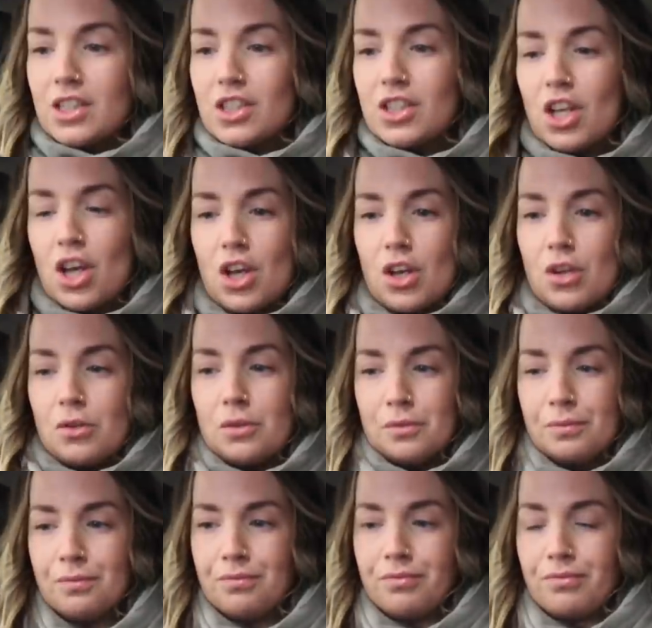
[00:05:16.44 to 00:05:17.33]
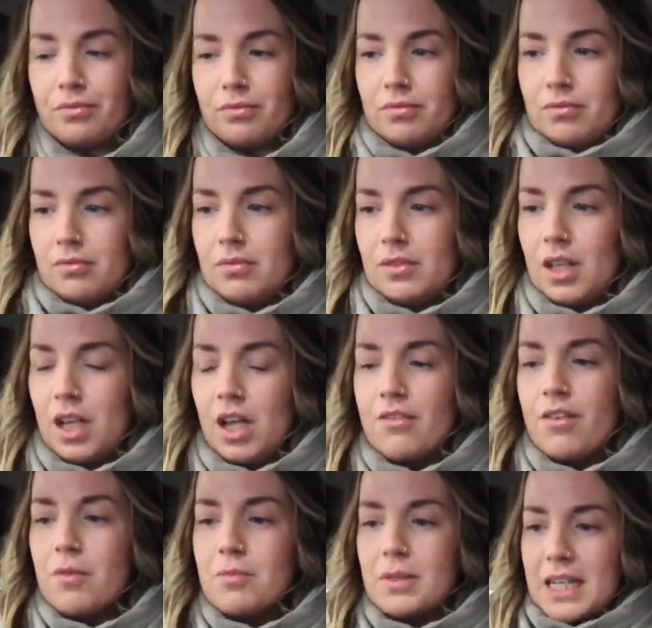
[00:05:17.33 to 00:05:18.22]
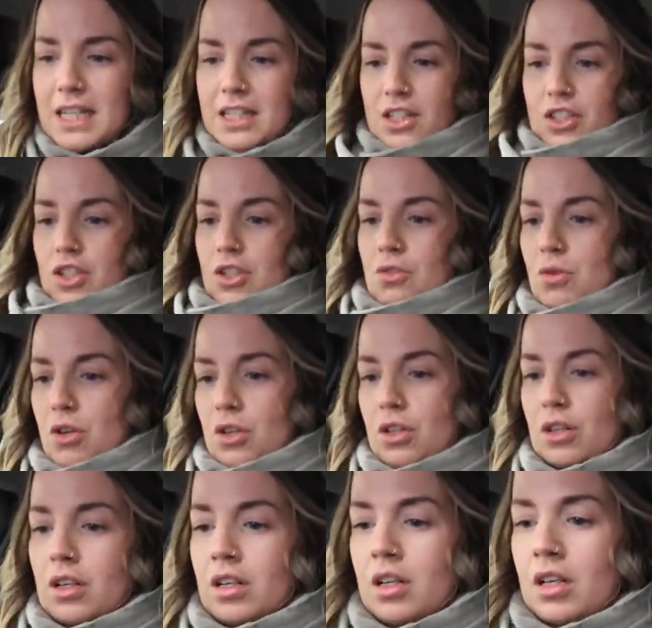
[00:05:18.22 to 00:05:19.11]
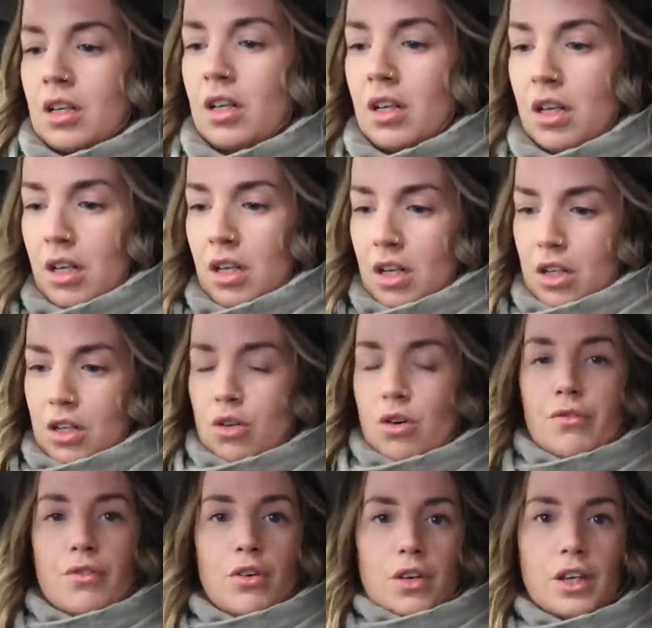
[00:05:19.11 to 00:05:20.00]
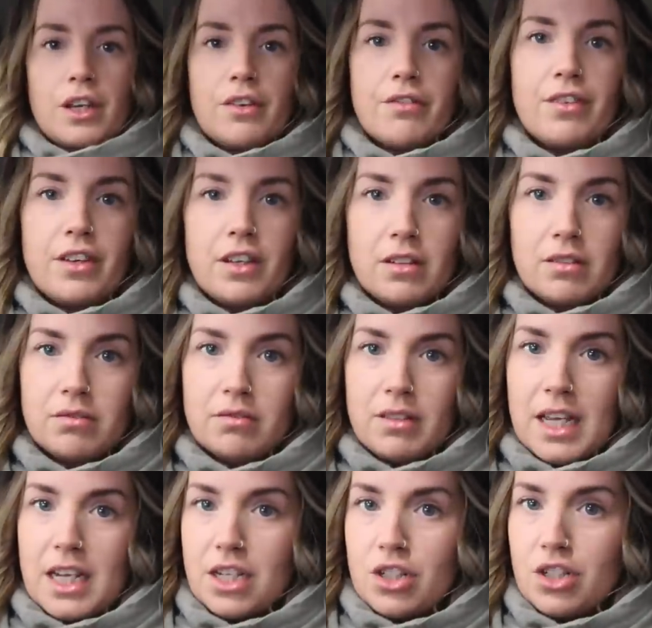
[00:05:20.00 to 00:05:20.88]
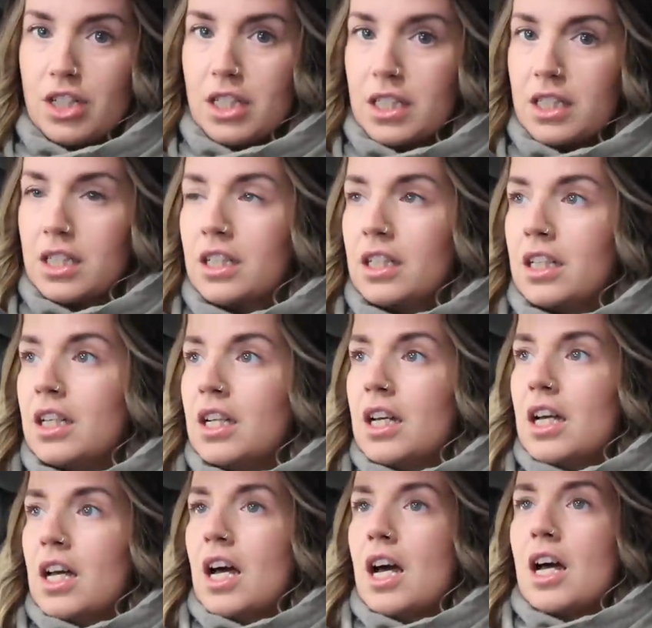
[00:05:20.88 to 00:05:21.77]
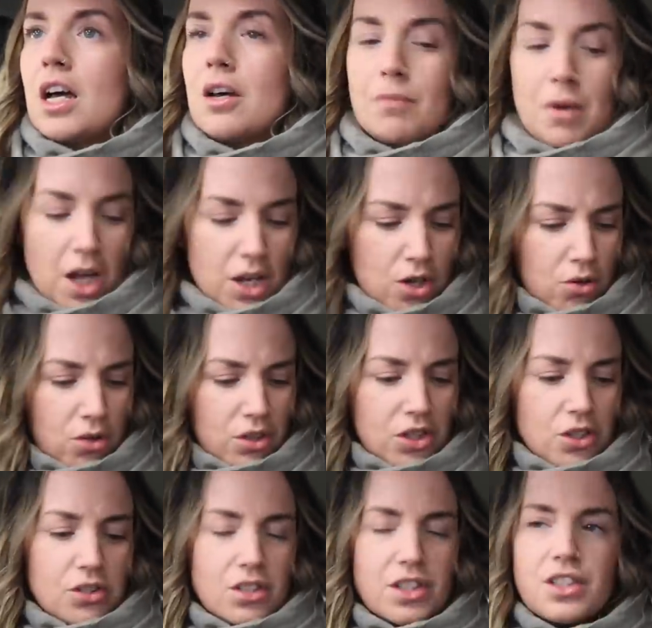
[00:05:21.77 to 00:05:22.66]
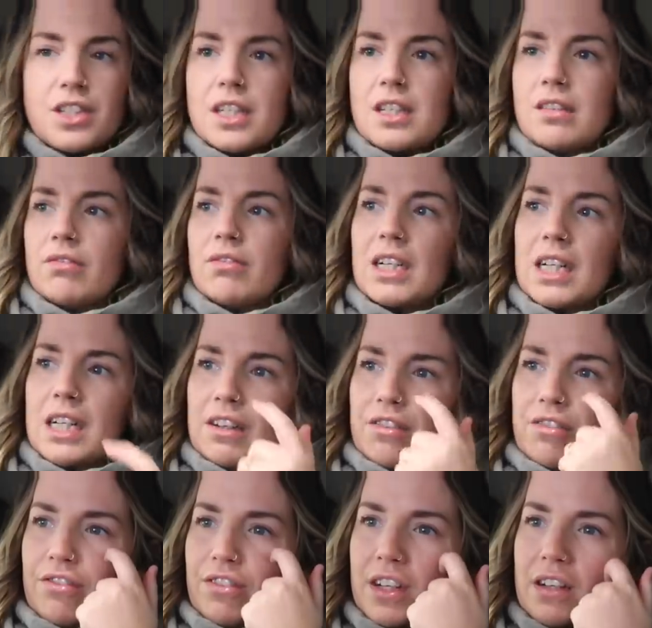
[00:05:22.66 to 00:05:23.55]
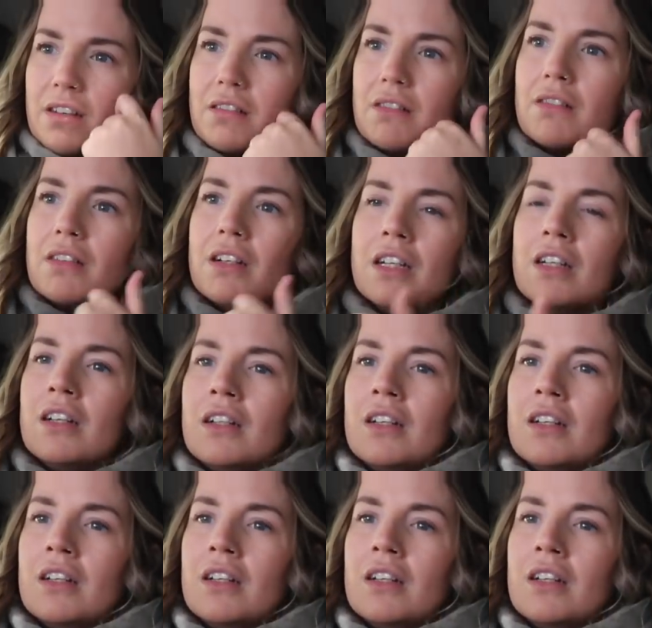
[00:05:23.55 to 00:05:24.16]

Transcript: So I've updated you on not vlogging for ages. I also just didn't really feel,